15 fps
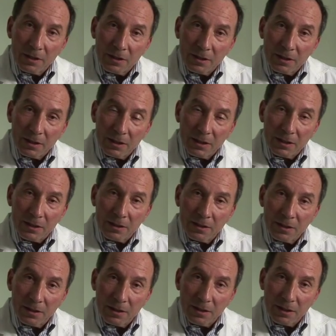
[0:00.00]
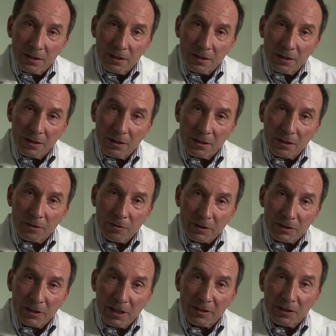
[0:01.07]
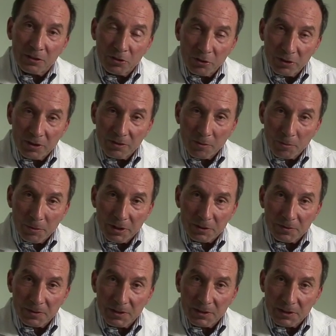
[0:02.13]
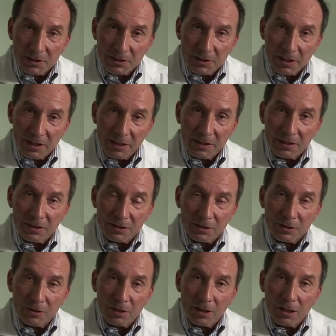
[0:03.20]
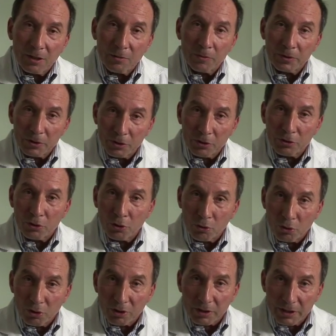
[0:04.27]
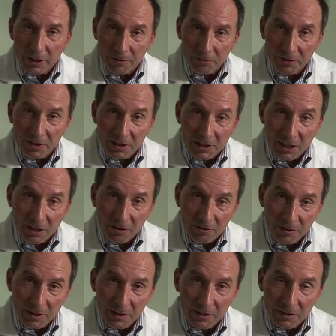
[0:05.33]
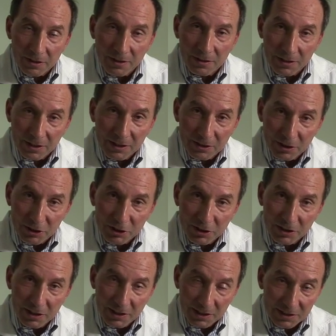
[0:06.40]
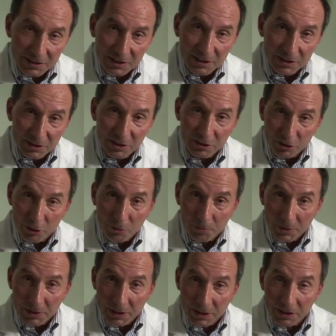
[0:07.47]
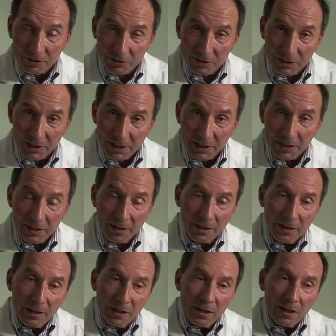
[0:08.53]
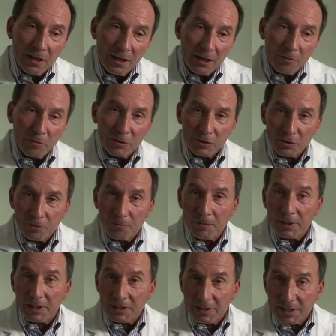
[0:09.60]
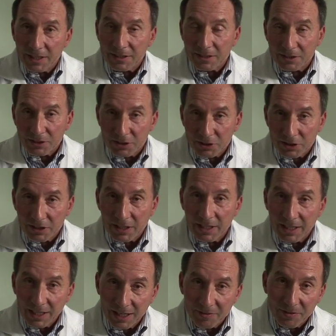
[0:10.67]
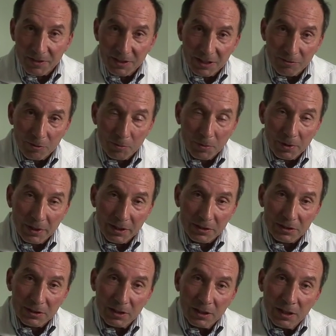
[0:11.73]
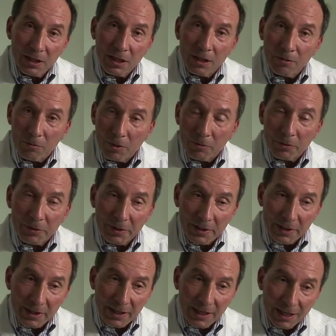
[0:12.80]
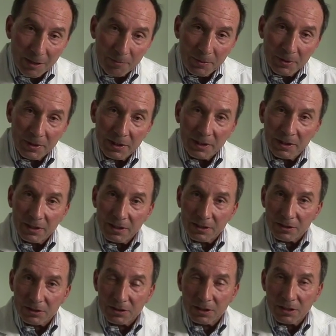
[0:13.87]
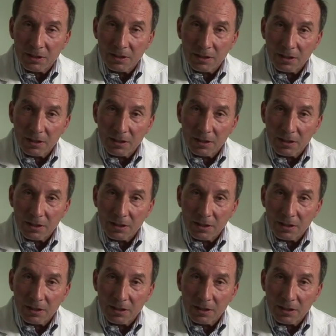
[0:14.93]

The correct time to do the knee replacement, as I said, is when you're no longer able to tolerate the condition that exists in your particular knee. Once you've made that decision to have the knee replaced, what will then happen is